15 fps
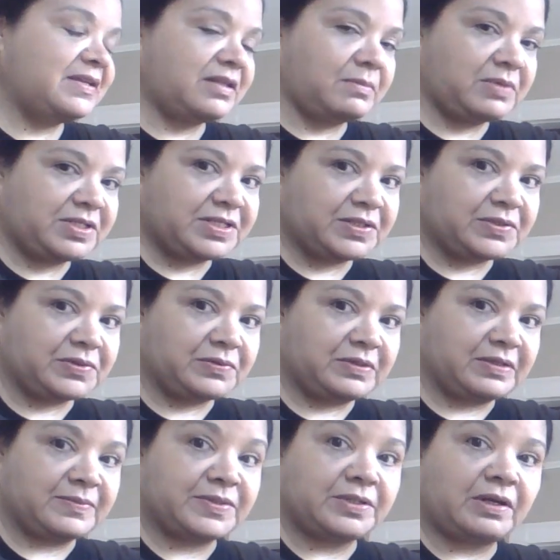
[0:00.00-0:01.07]
Number two,
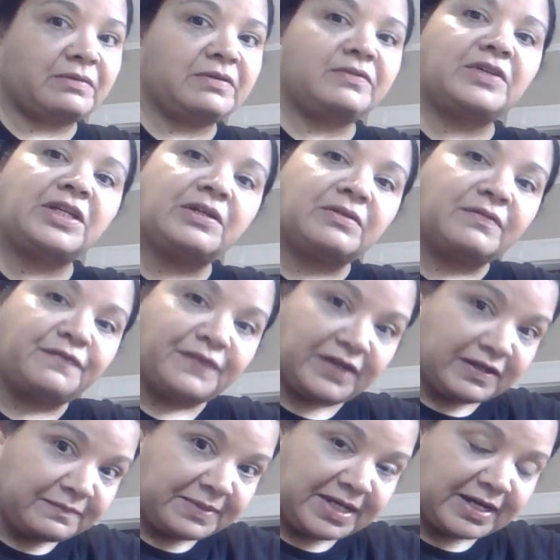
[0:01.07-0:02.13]
I'm sorry you hear the
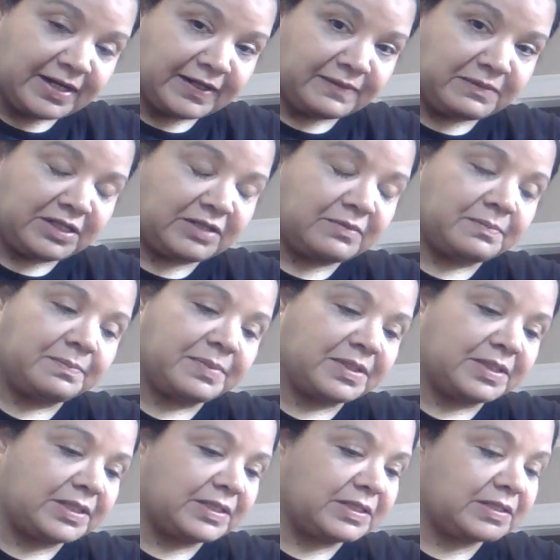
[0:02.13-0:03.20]
fan behind me,
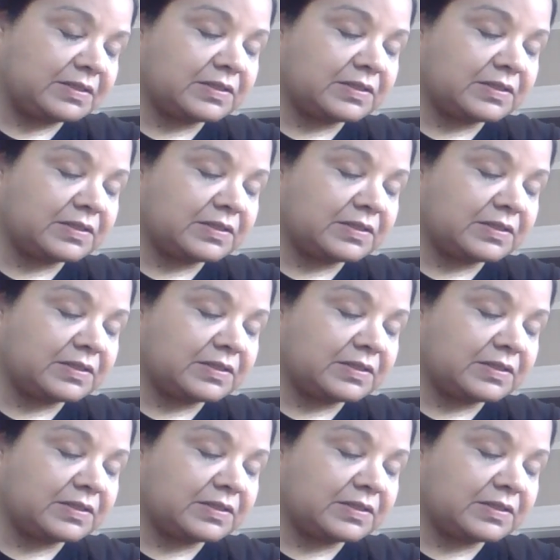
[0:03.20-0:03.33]
but it